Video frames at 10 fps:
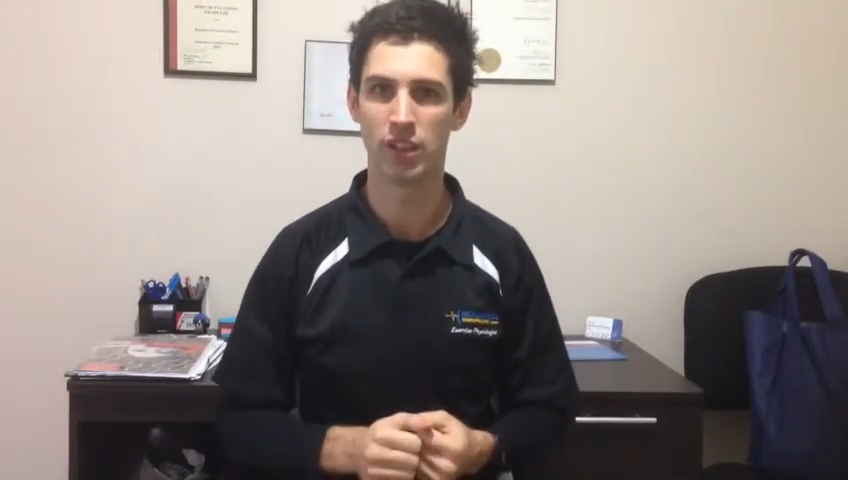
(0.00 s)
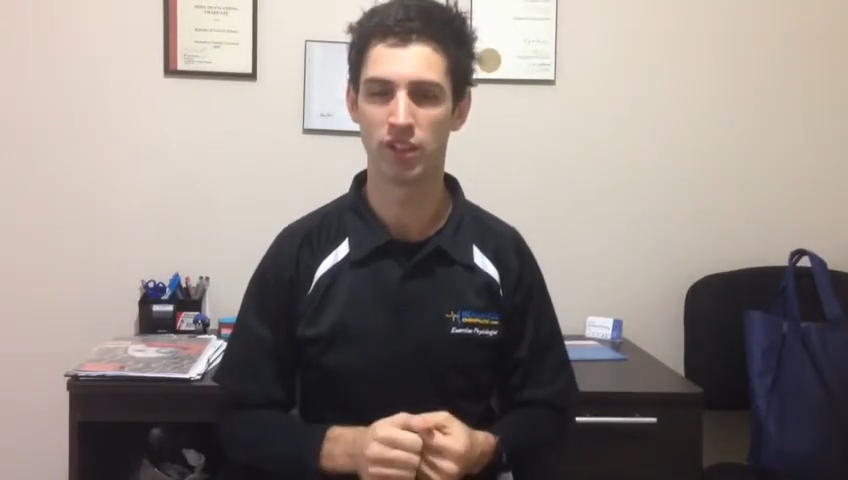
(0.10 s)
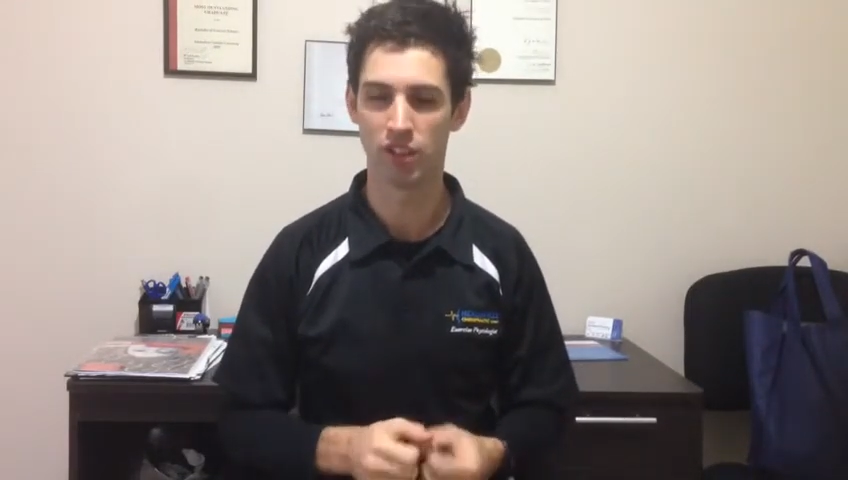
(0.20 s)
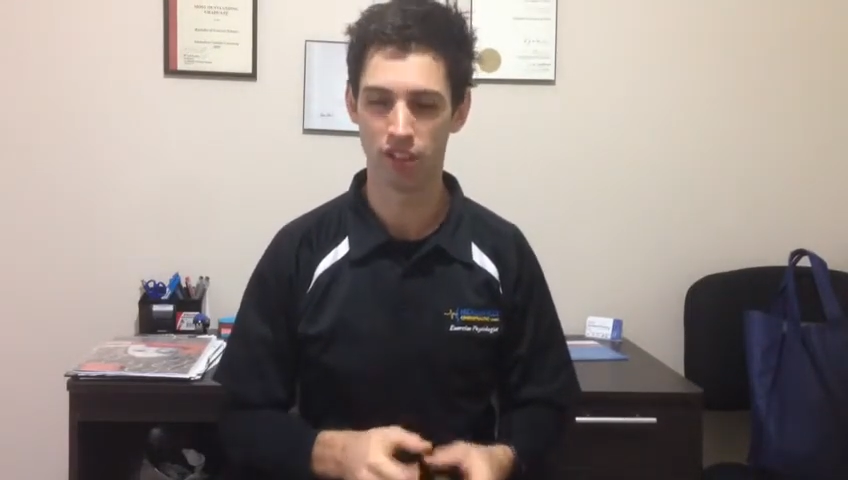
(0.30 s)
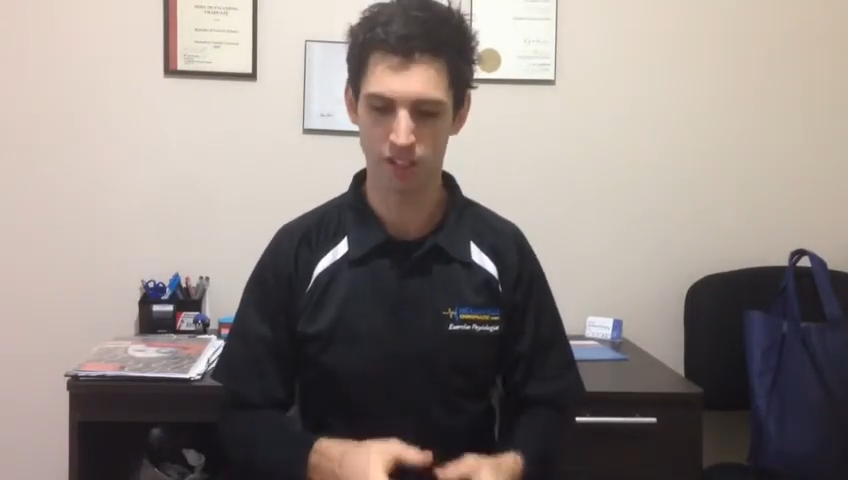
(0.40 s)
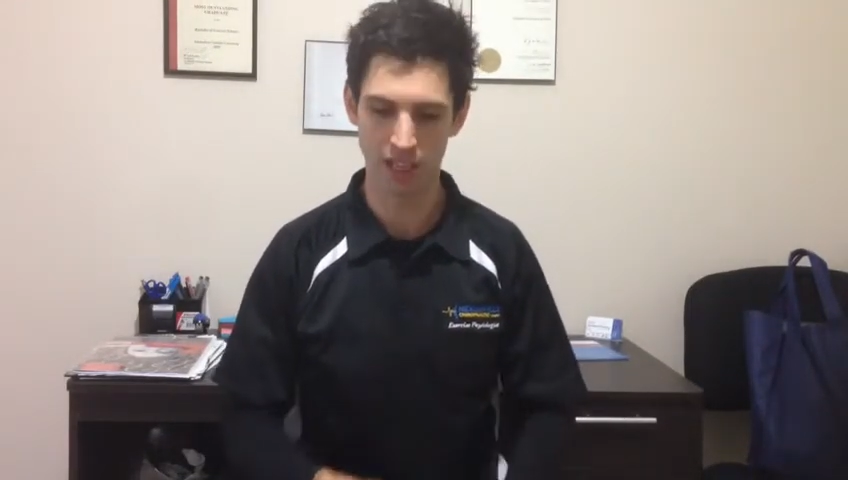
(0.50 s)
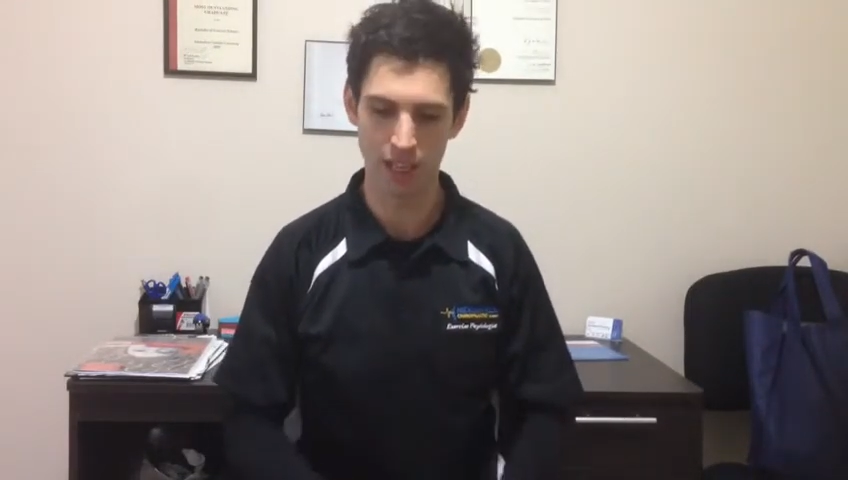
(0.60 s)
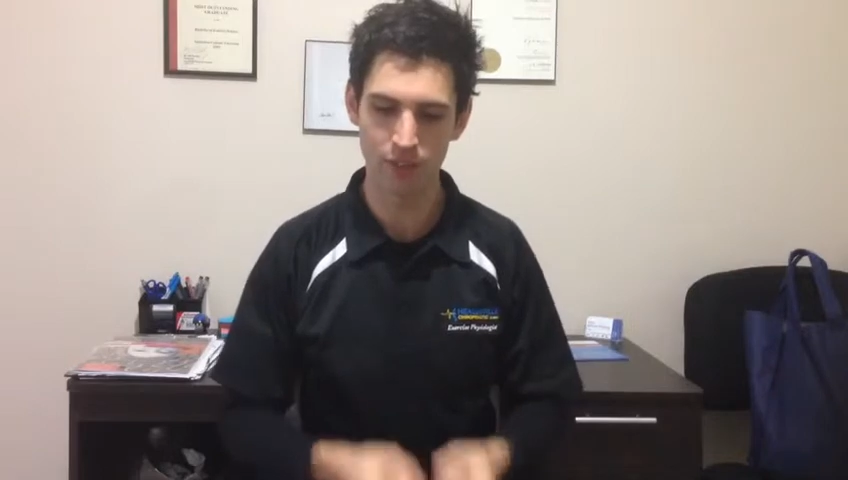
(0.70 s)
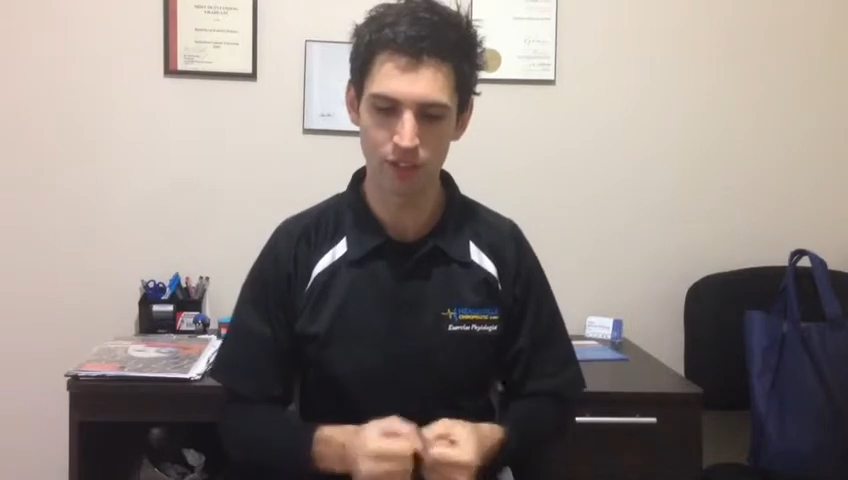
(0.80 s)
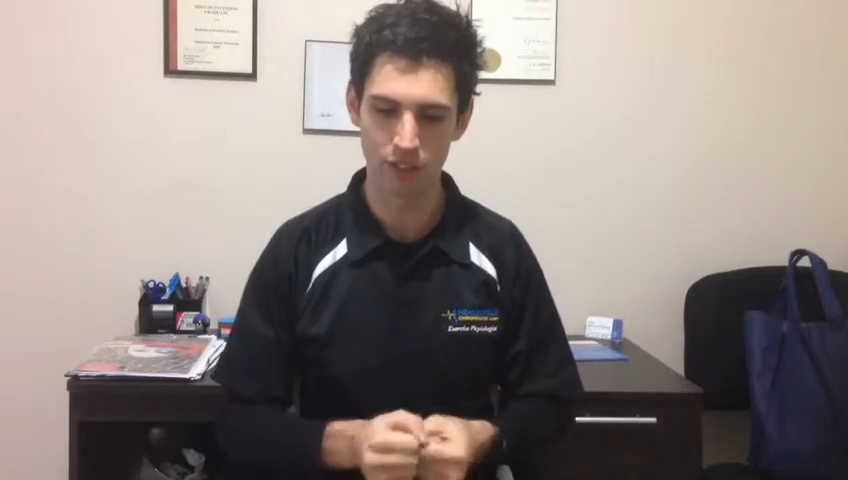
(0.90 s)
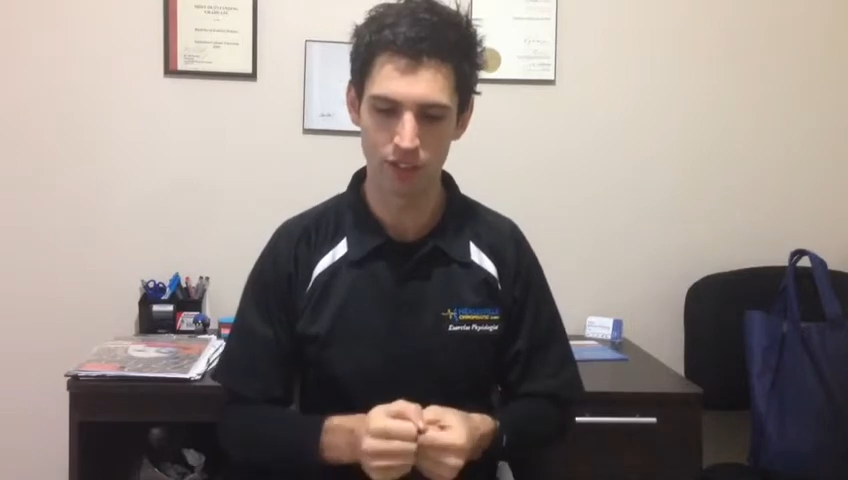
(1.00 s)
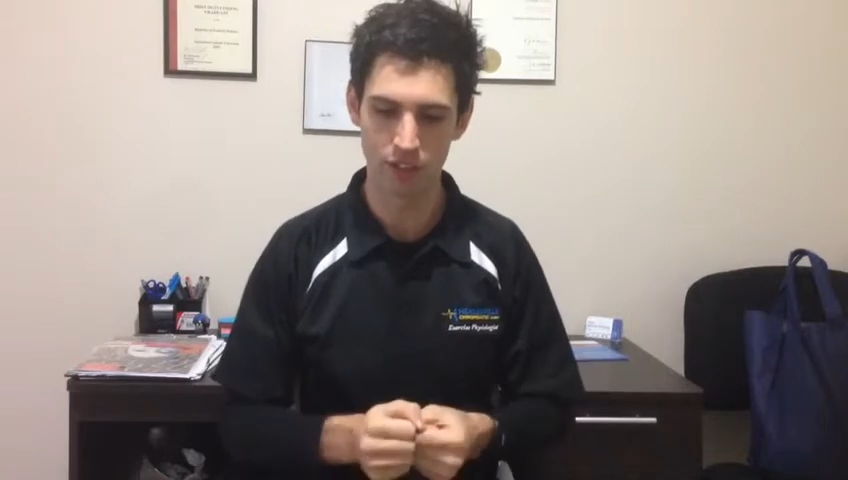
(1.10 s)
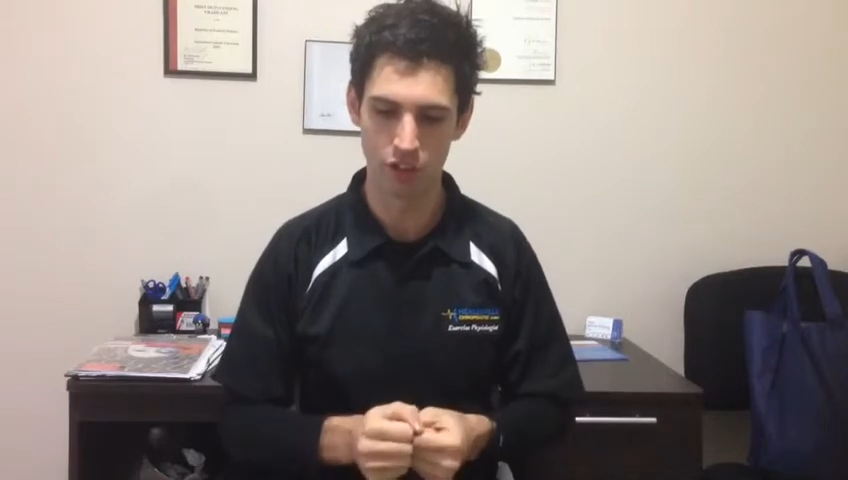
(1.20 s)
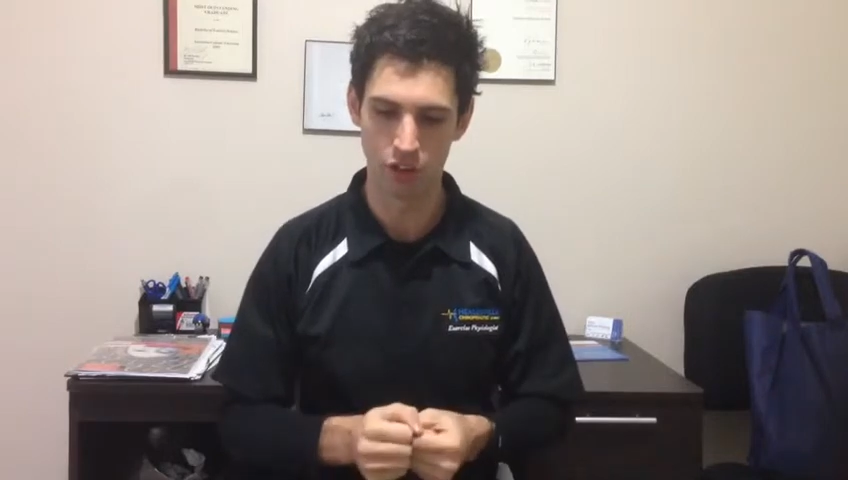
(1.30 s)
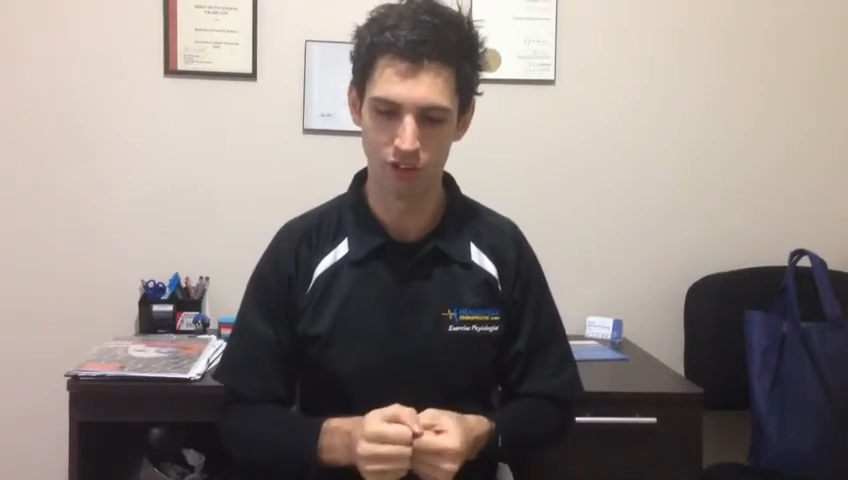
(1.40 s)
So the heavier the
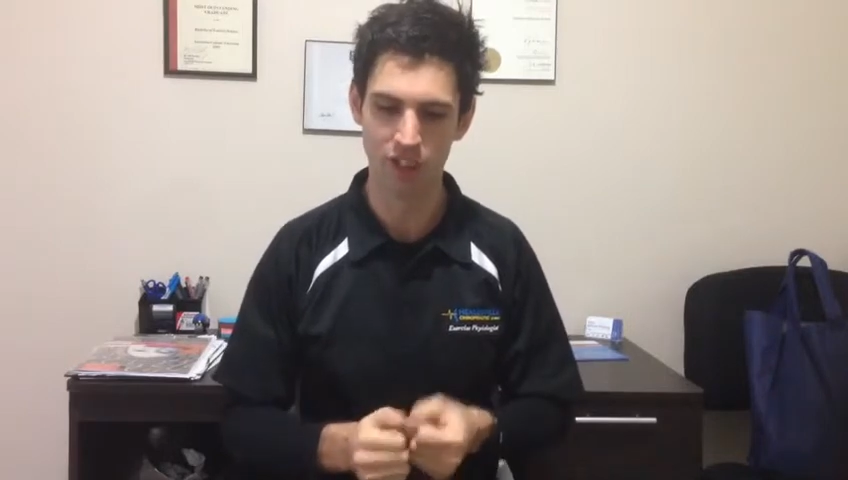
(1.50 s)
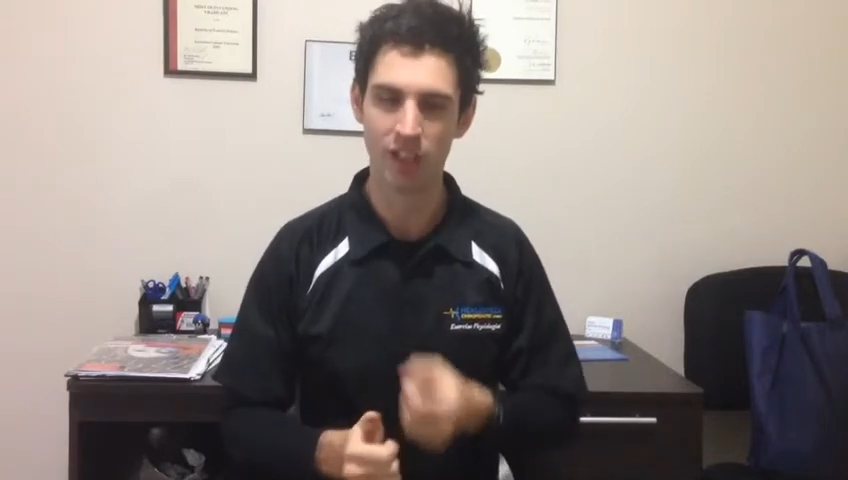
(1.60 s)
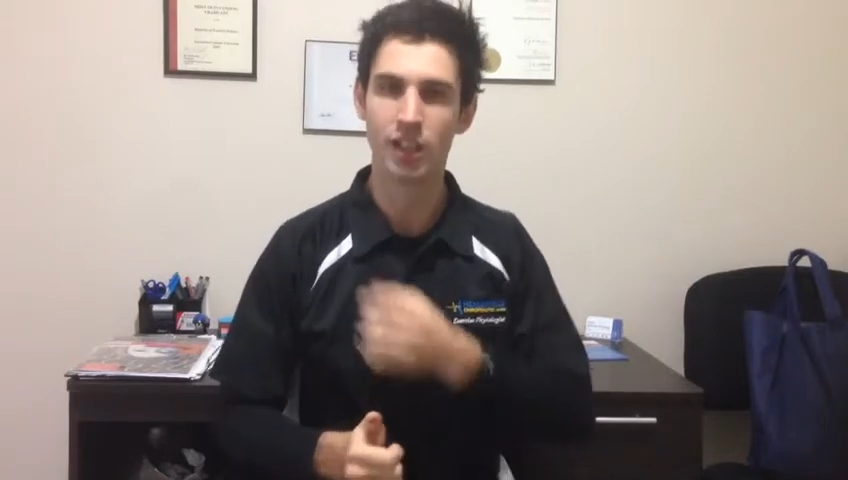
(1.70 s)
loads,